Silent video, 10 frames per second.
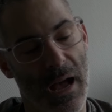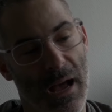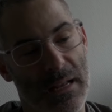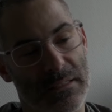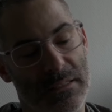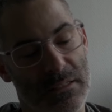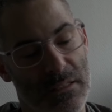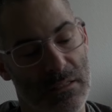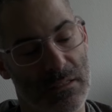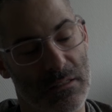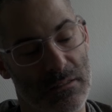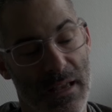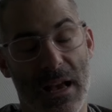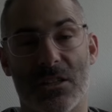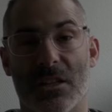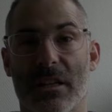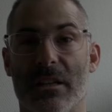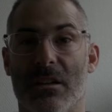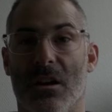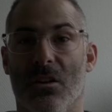and they
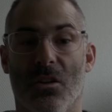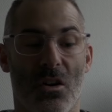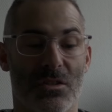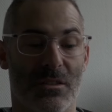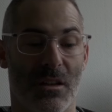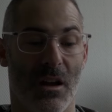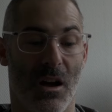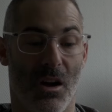actually last